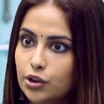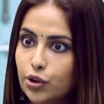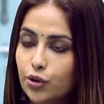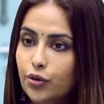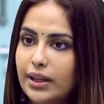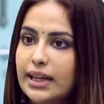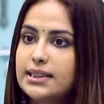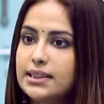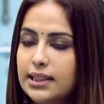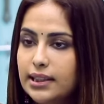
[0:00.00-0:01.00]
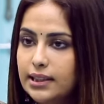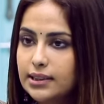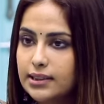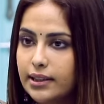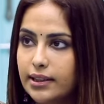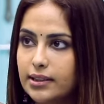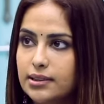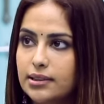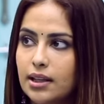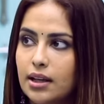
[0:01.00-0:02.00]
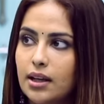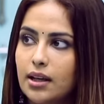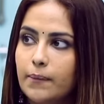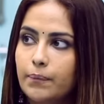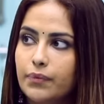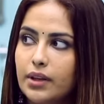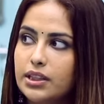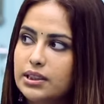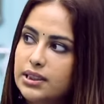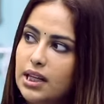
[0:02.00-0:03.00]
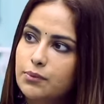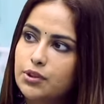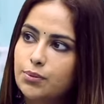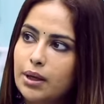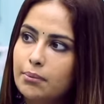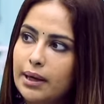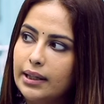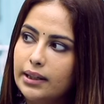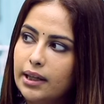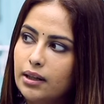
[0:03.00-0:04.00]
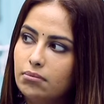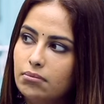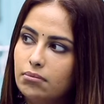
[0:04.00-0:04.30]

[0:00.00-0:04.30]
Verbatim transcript: So, you know, when I see these things, it just comes to my mind that